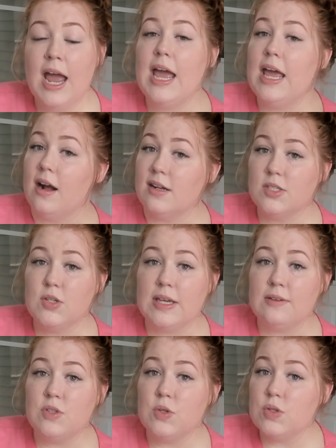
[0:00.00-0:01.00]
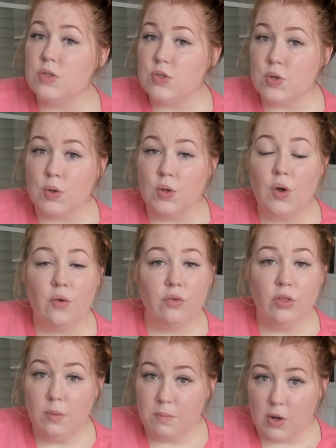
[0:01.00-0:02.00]
It also gives you control over
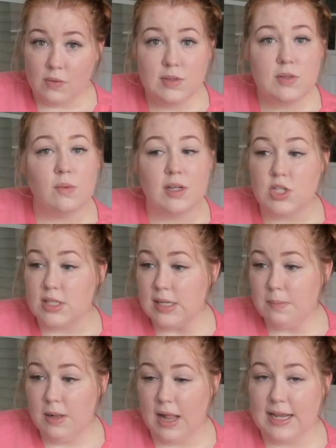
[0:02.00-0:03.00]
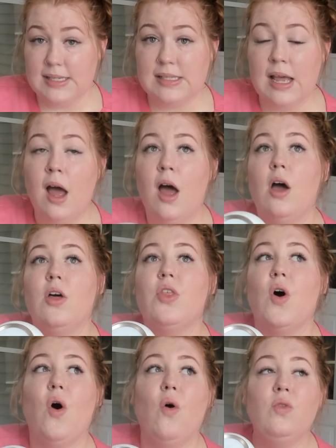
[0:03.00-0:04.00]
the modes, which is a plus.
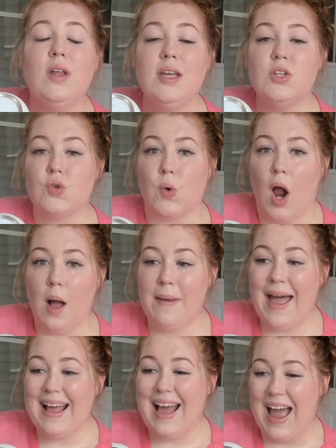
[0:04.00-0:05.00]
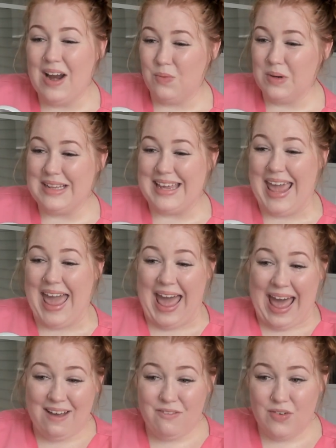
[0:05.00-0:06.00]
The only drawback I really
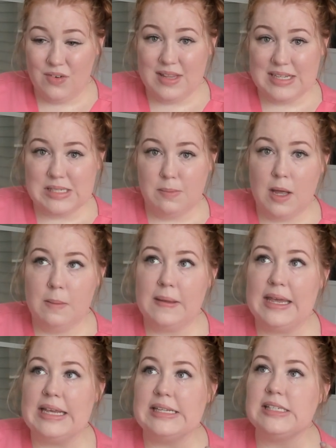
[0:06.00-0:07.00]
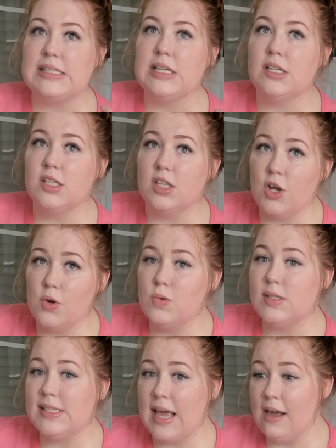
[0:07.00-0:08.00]
have for this pump is the low
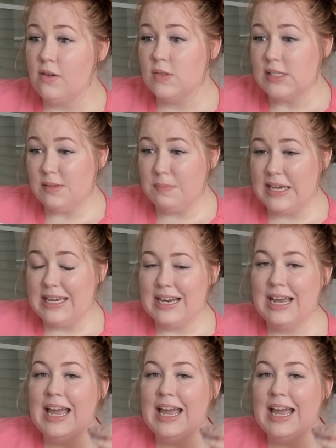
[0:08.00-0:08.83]
cycle speed